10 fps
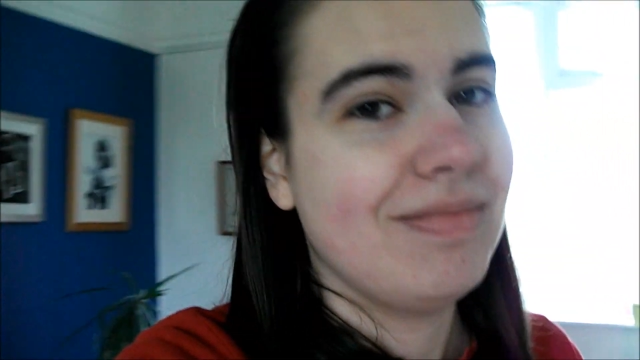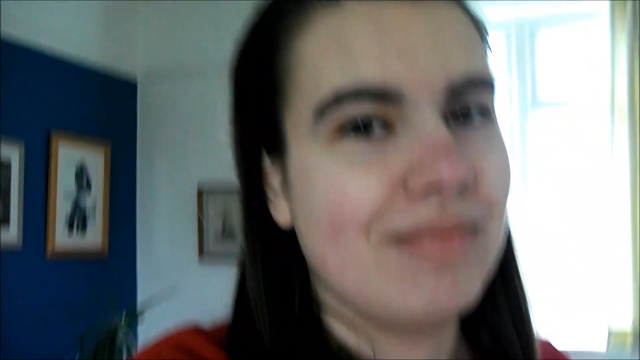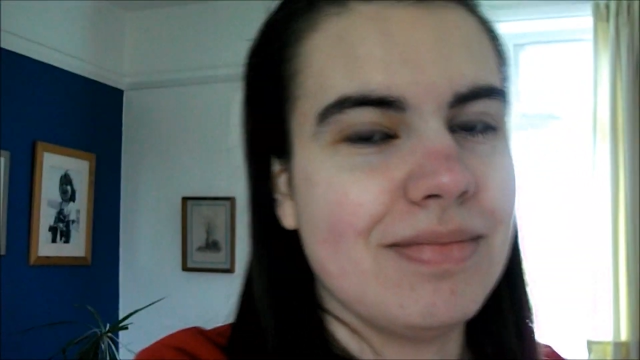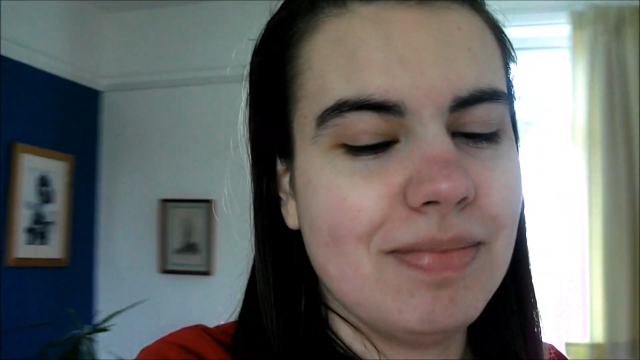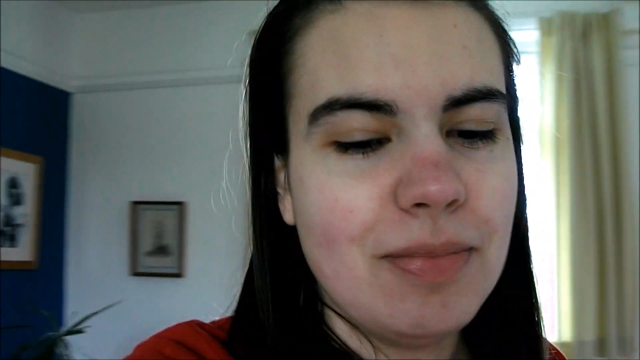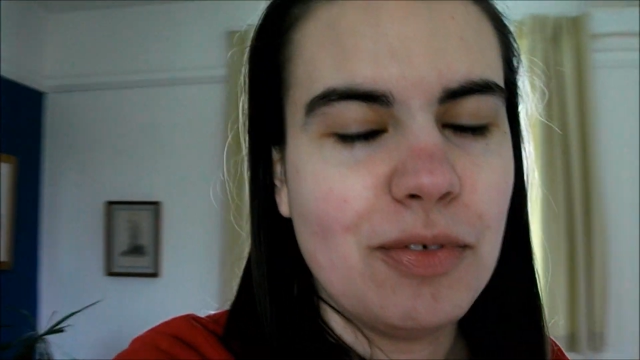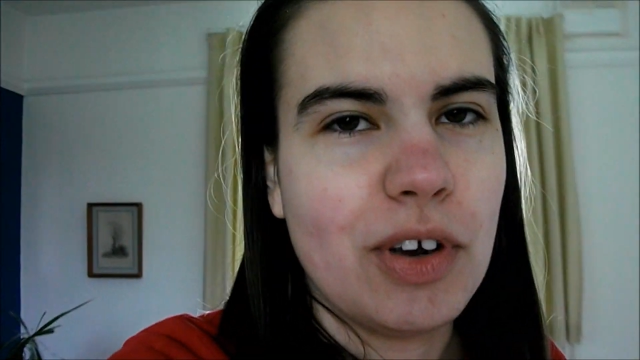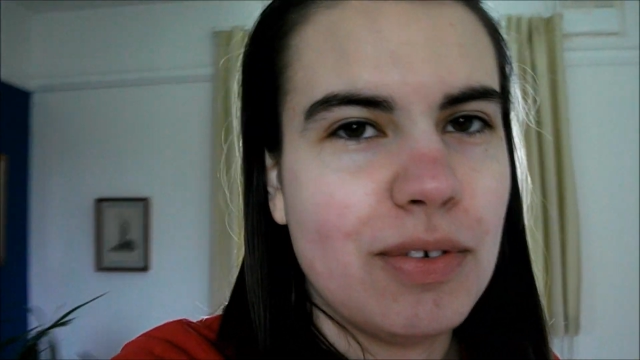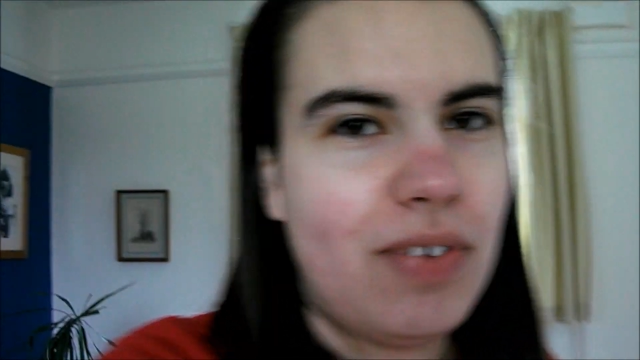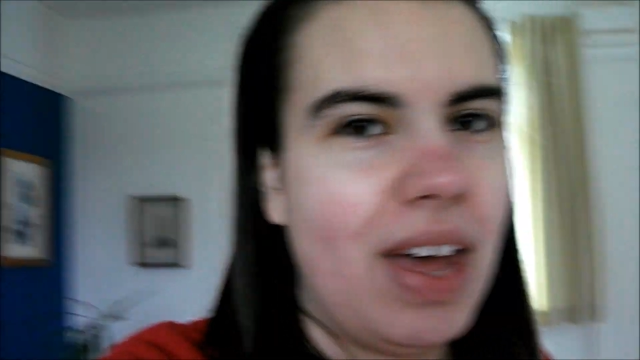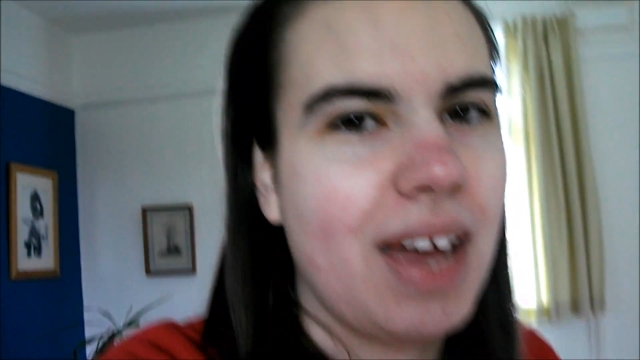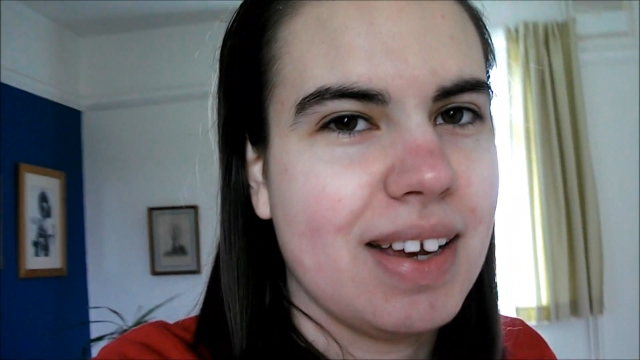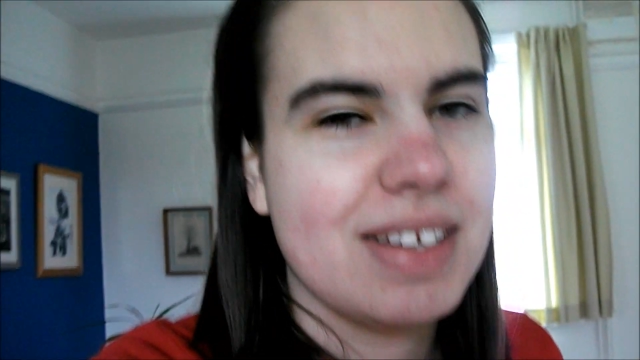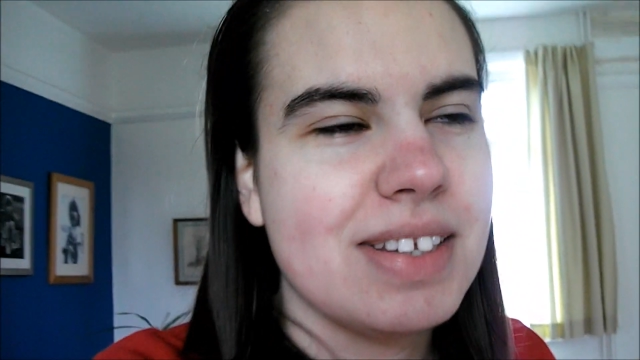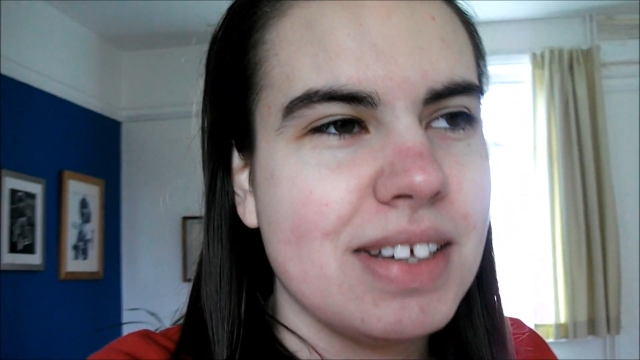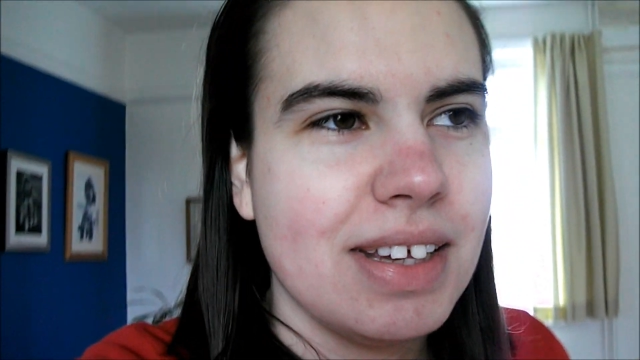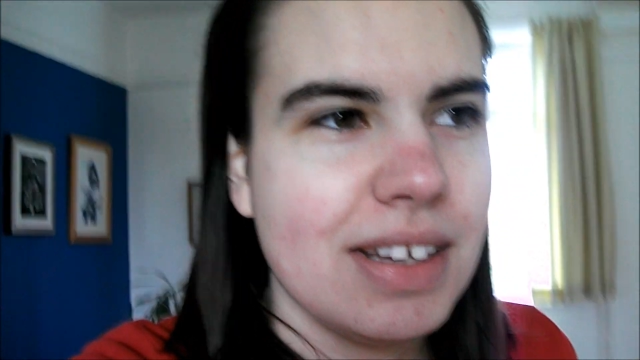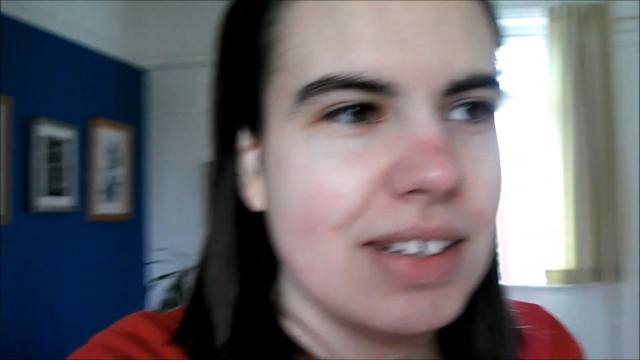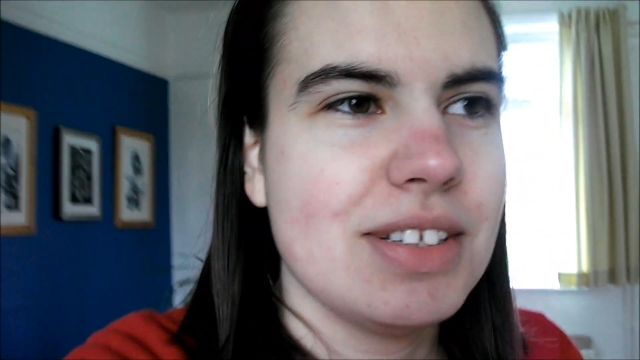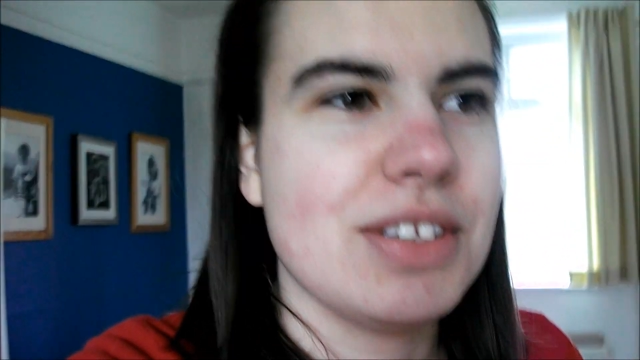Fun fact.
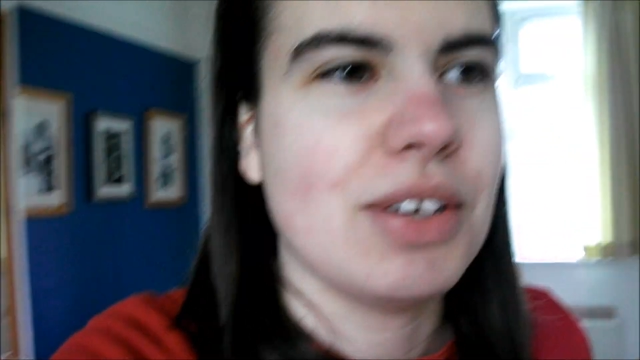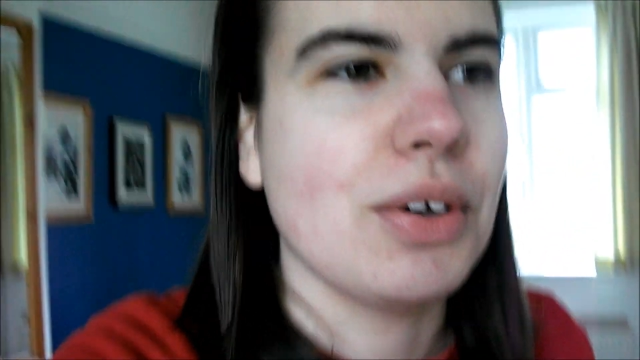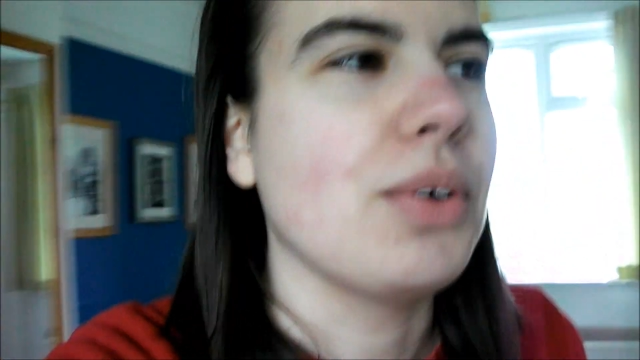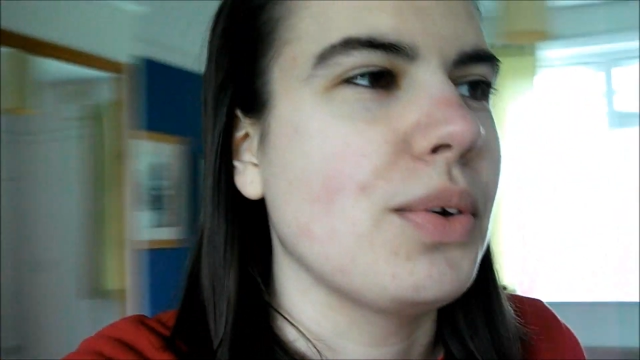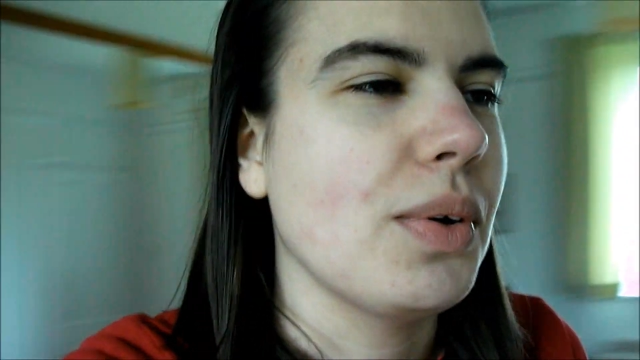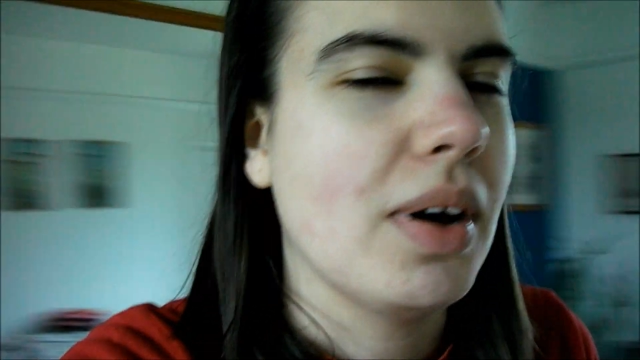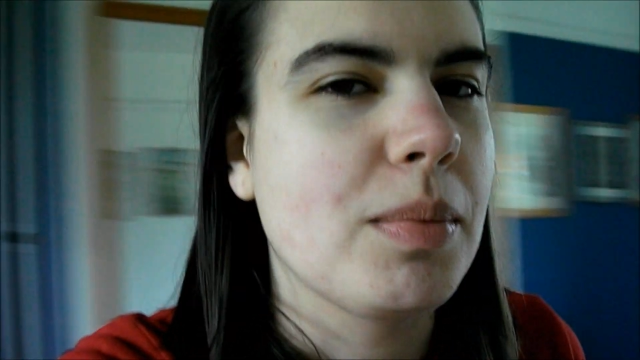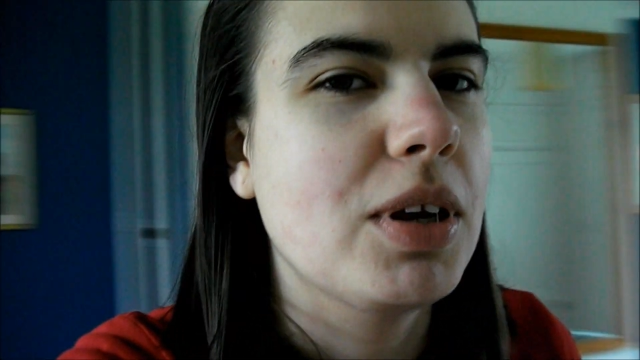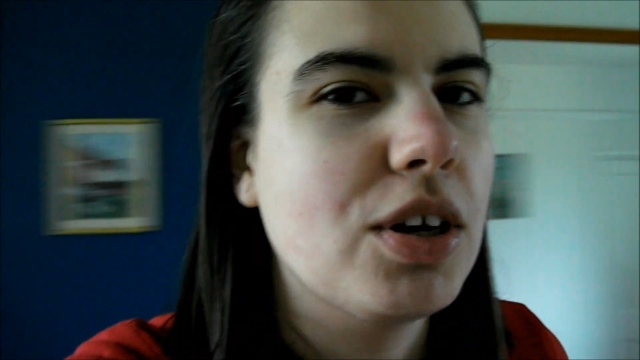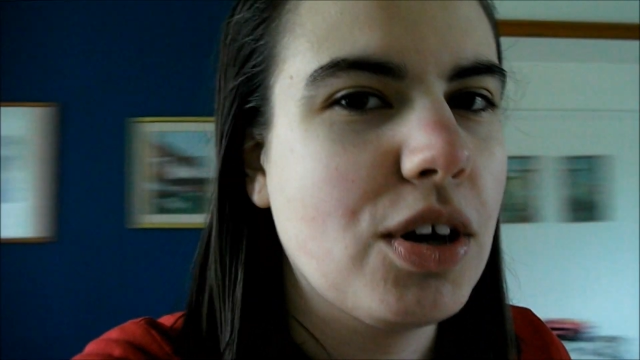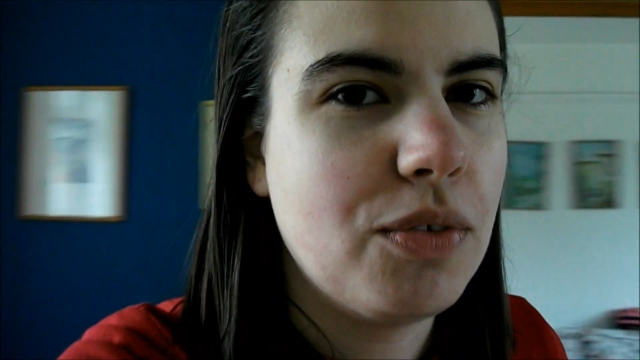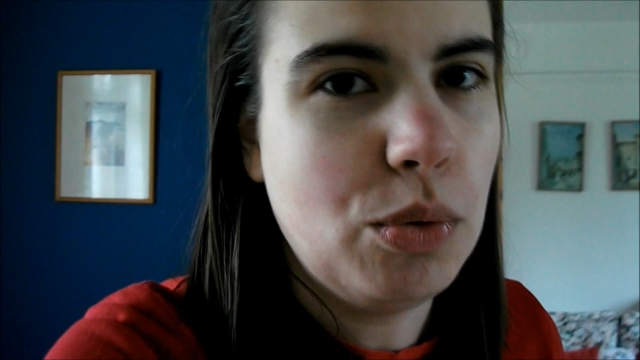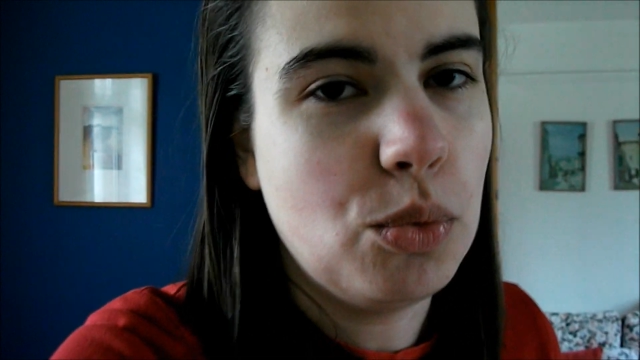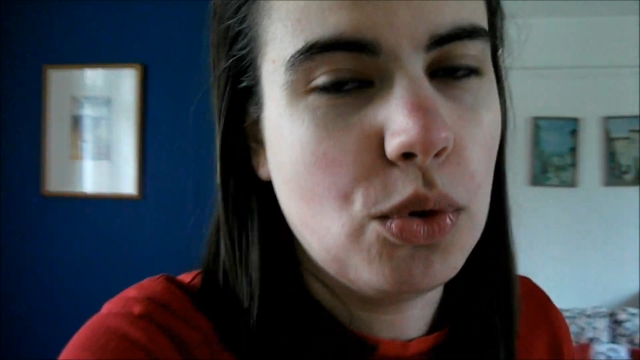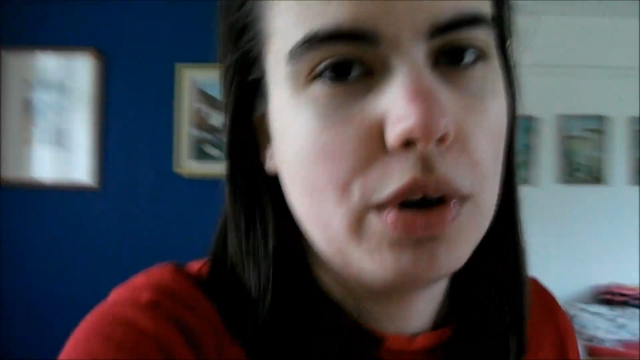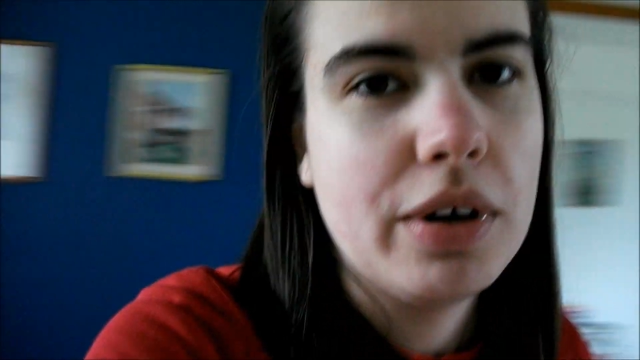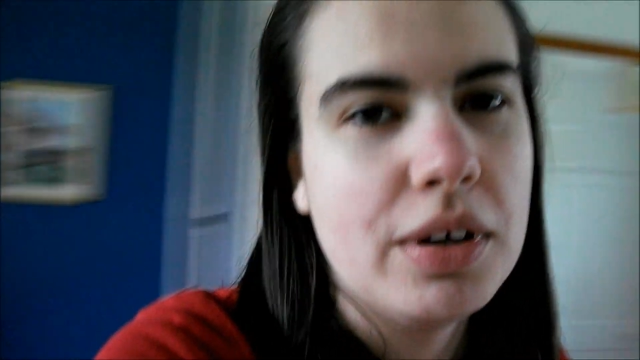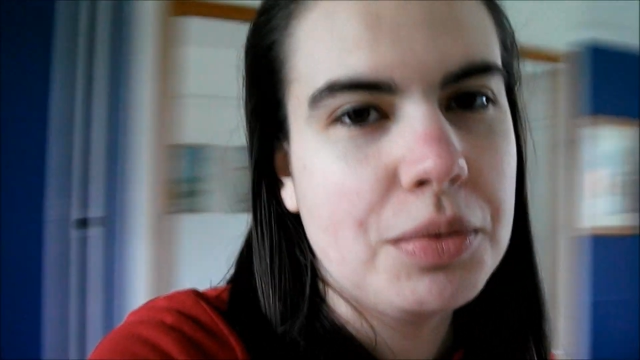So I'm gonna go for a walk